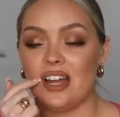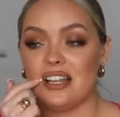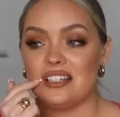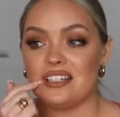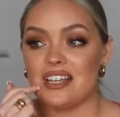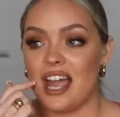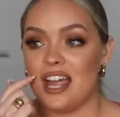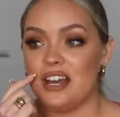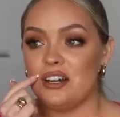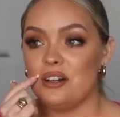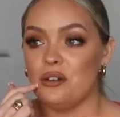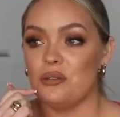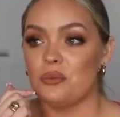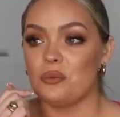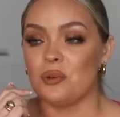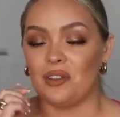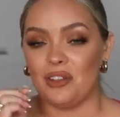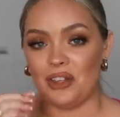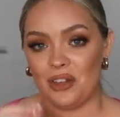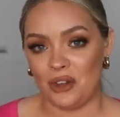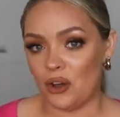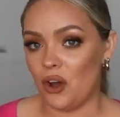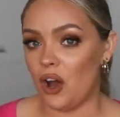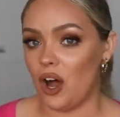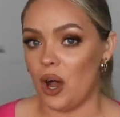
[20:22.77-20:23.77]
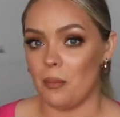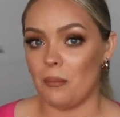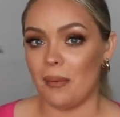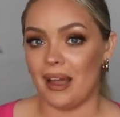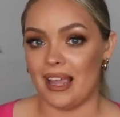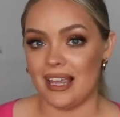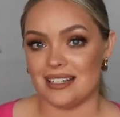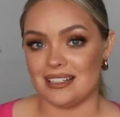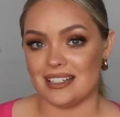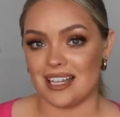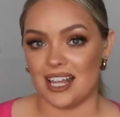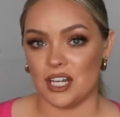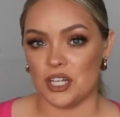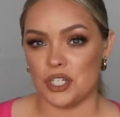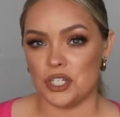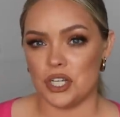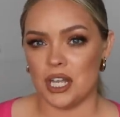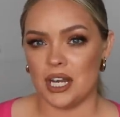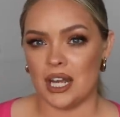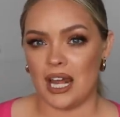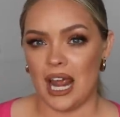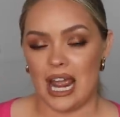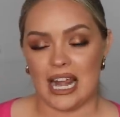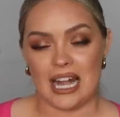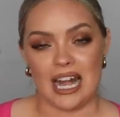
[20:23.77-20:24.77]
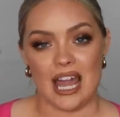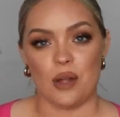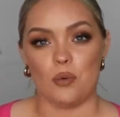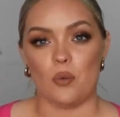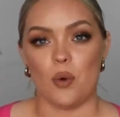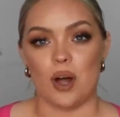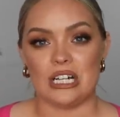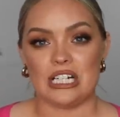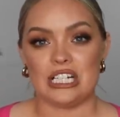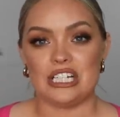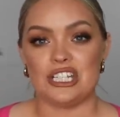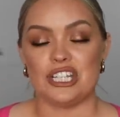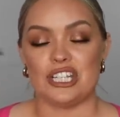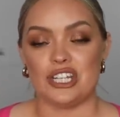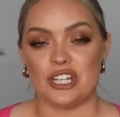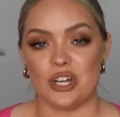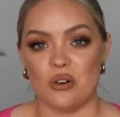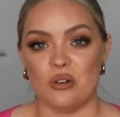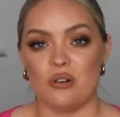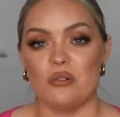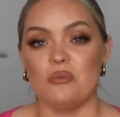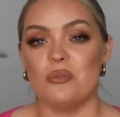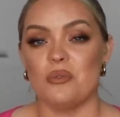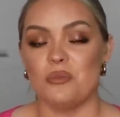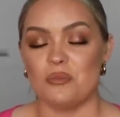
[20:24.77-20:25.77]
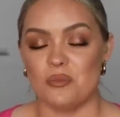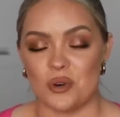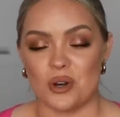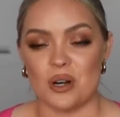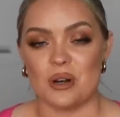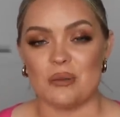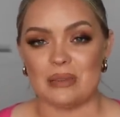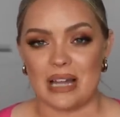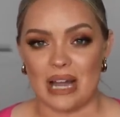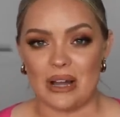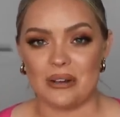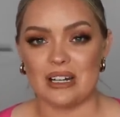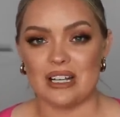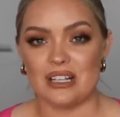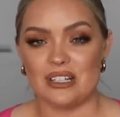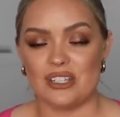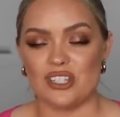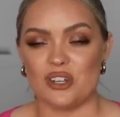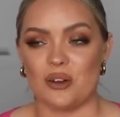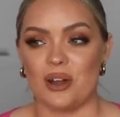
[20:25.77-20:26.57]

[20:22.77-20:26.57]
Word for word: That title really caught my attention and I wanted to know more about it.